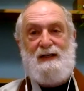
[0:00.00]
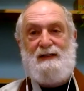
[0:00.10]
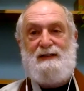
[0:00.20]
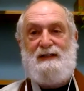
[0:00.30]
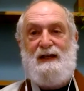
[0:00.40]
a
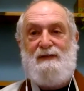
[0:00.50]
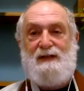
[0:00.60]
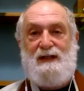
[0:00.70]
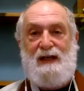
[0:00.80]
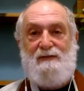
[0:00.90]

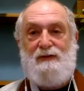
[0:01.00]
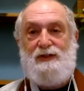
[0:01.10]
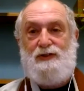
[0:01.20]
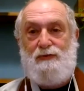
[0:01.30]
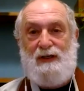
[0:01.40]
seven-day
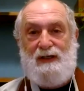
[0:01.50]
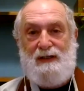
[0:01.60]
retreat.